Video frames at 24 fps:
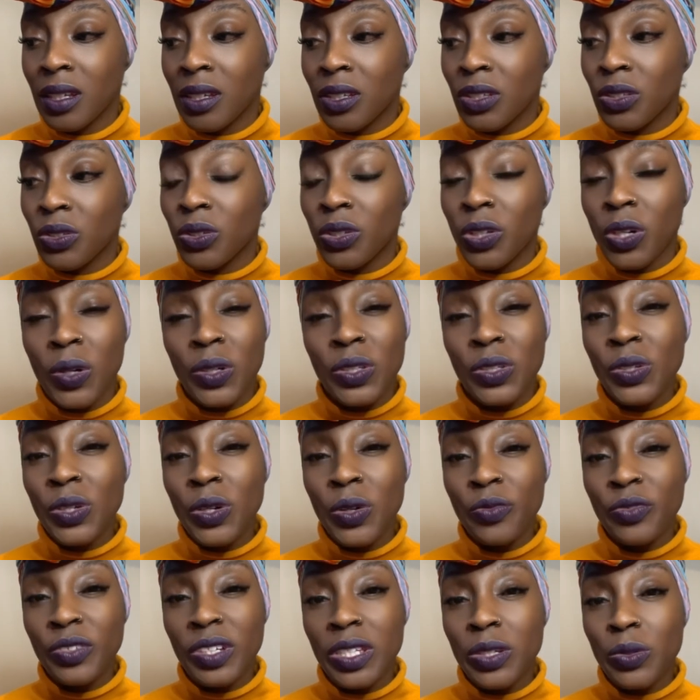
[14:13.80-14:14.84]
You know, you
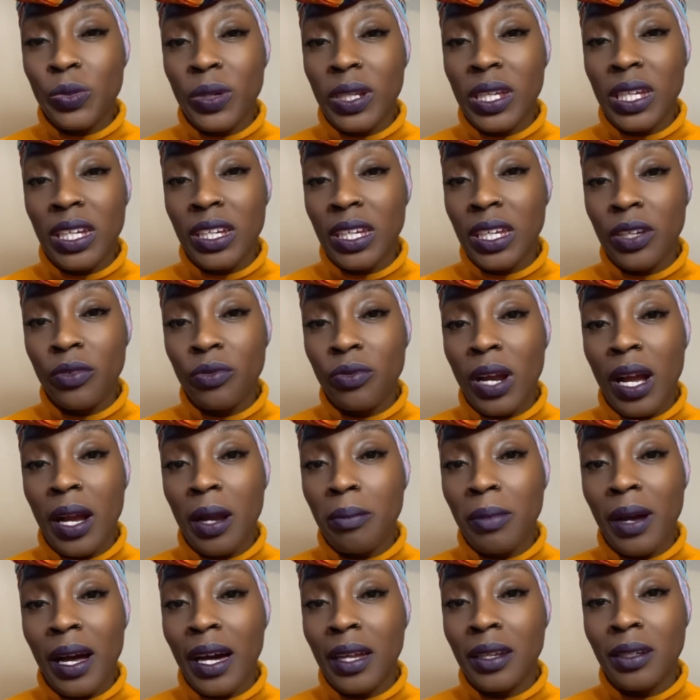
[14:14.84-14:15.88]
don't really want to hit rock
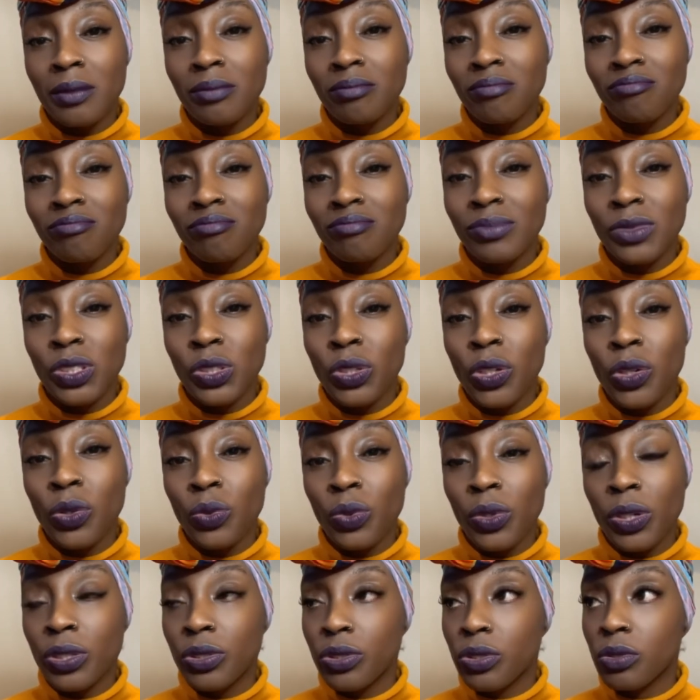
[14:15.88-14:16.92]
bottom. You don't
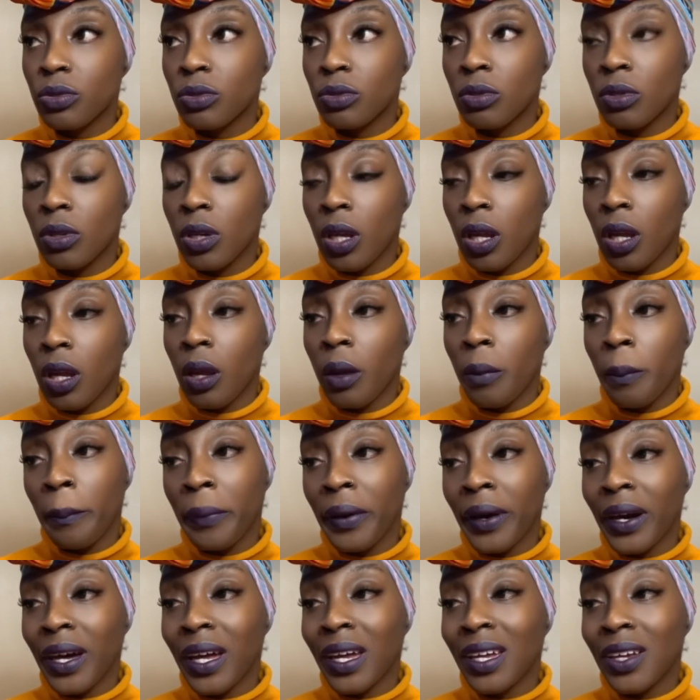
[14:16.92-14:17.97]
want to.
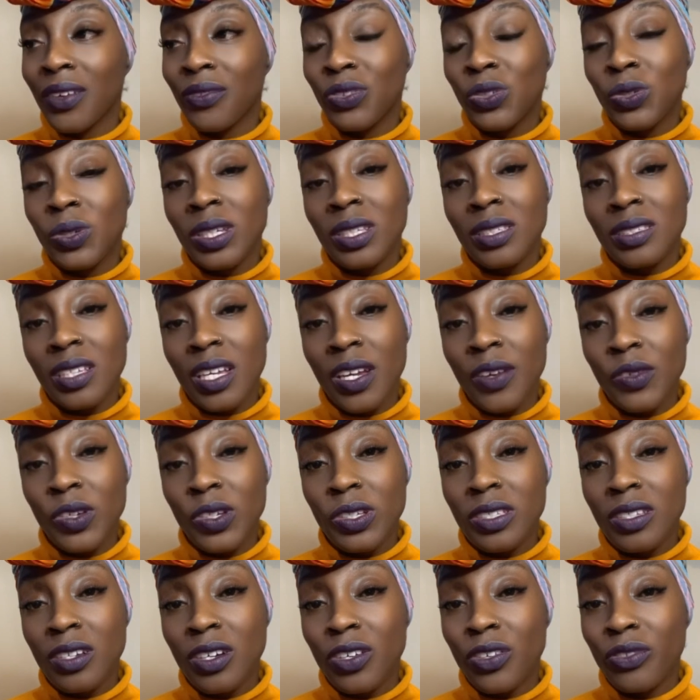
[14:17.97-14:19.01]
But if you can save
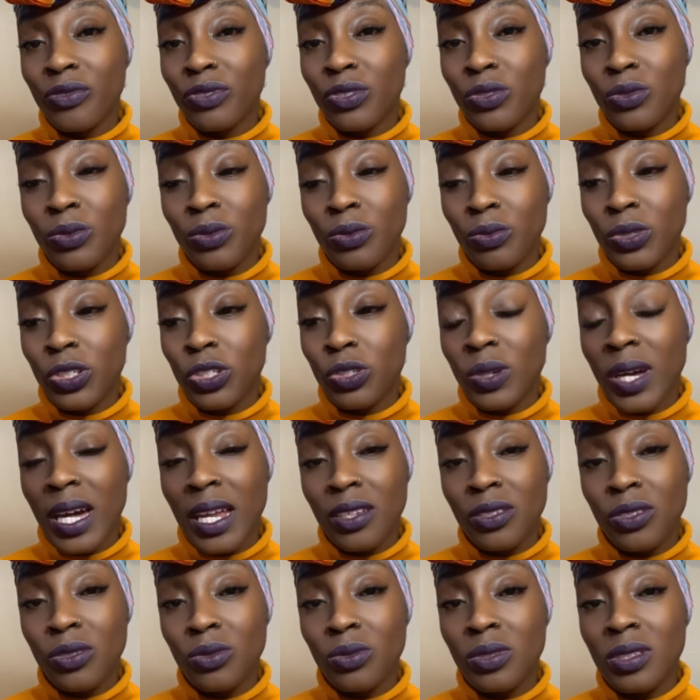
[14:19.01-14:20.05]
yourself, do what you got to
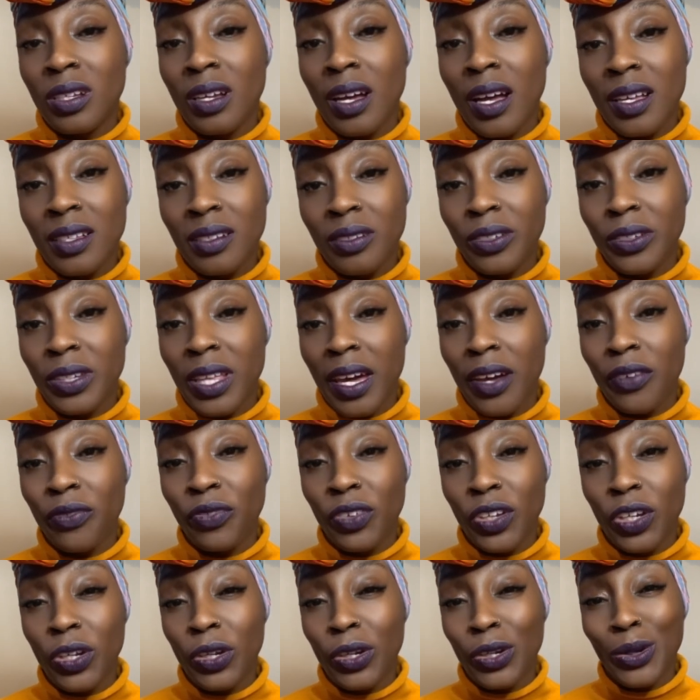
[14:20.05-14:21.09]
do to conquer that
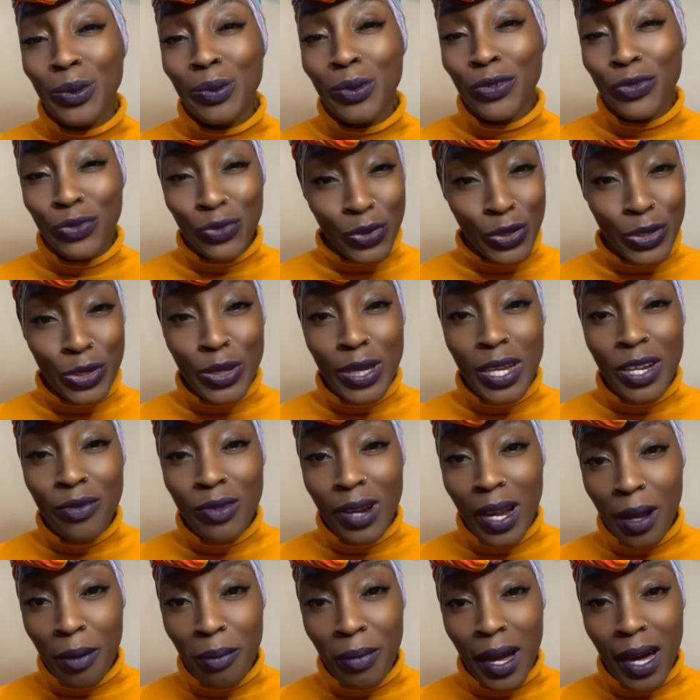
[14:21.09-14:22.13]
fear before you hit
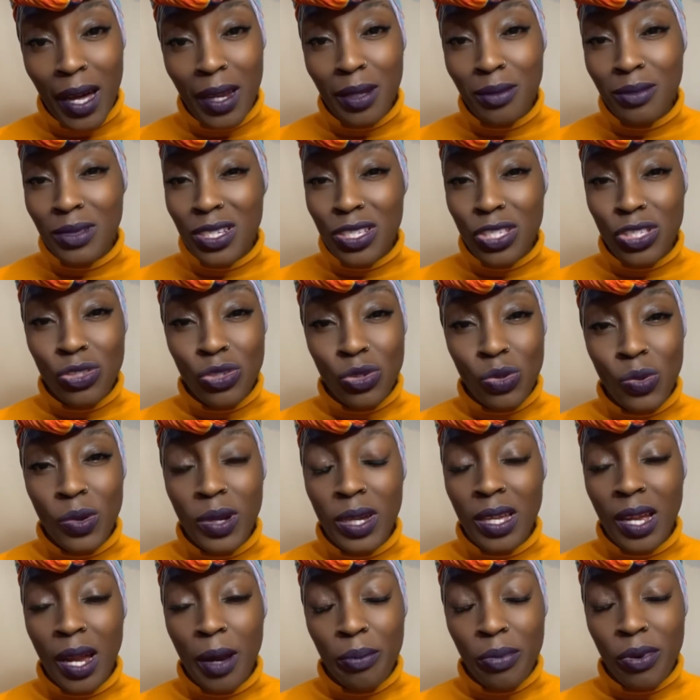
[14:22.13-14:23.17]
rock bottom, just do
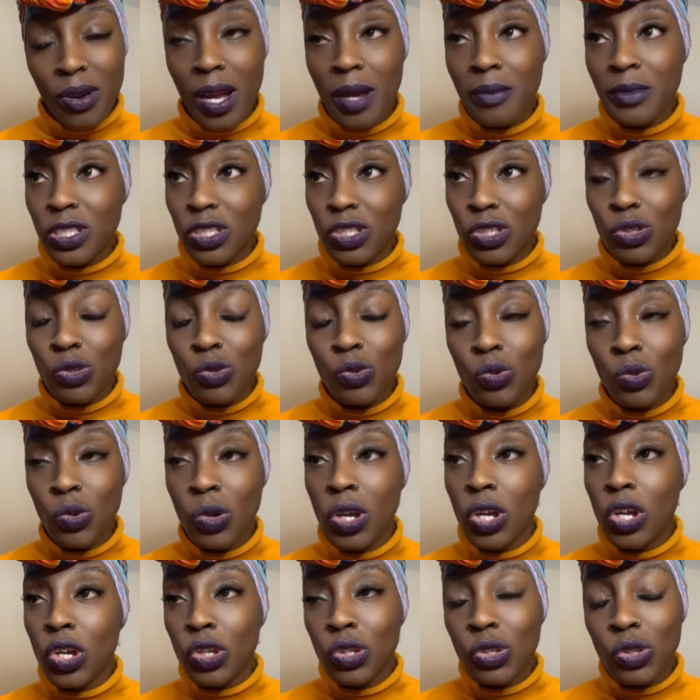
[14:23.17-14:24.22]
it. I promise you,
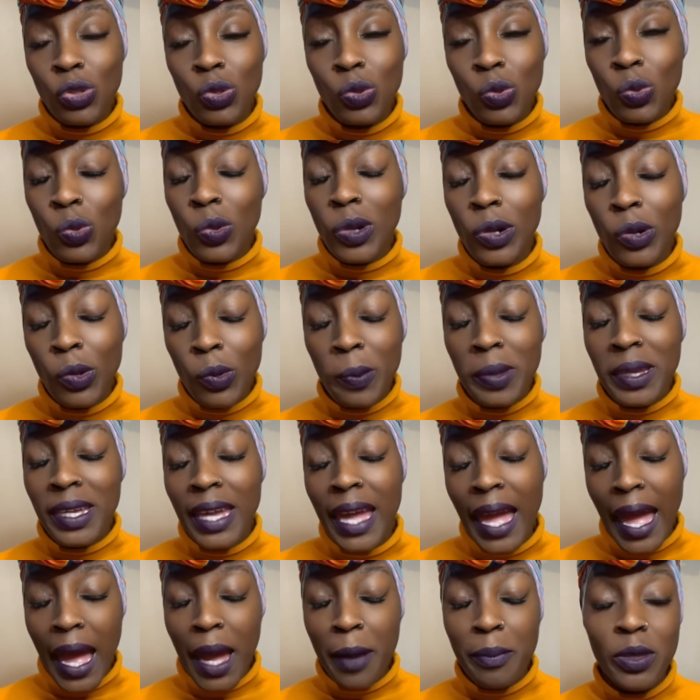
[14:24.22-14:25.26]
you will be
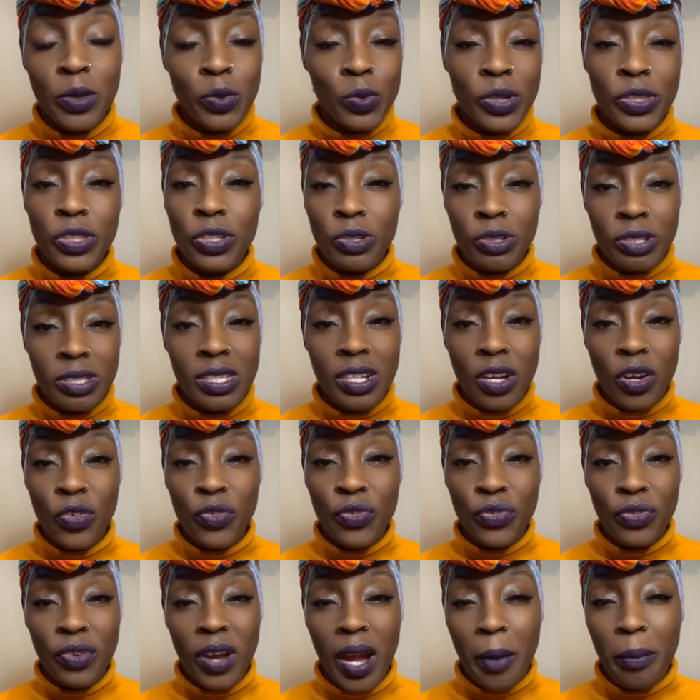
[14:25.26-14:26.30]
happy with
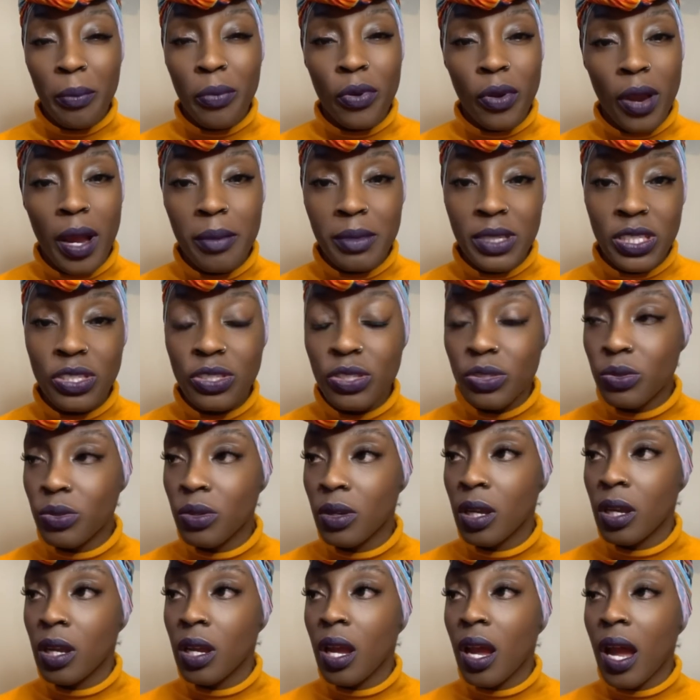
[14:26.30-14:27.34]
yourself. I promise you.
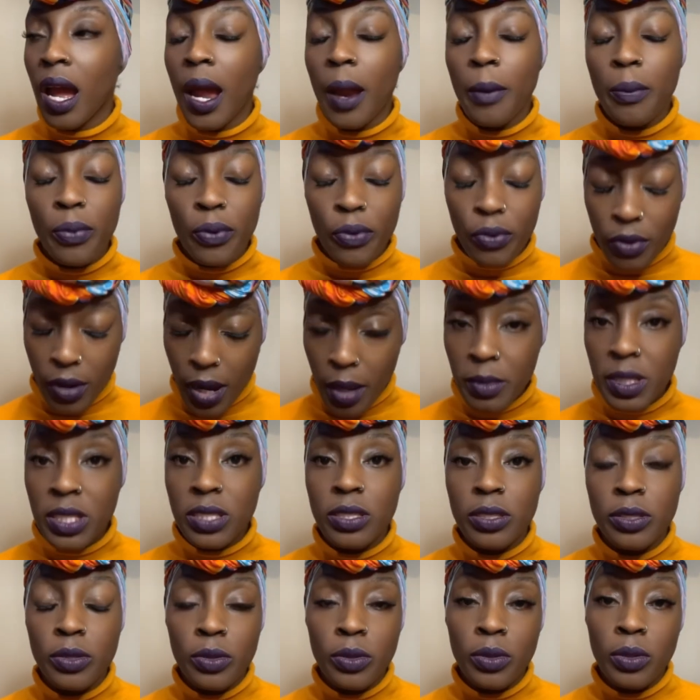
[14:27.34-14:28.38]
I promise
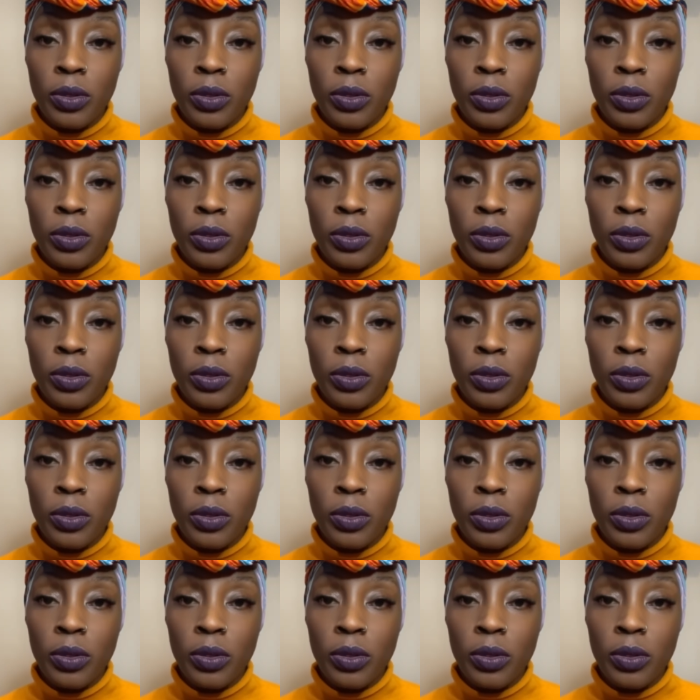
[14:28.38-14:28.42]
you.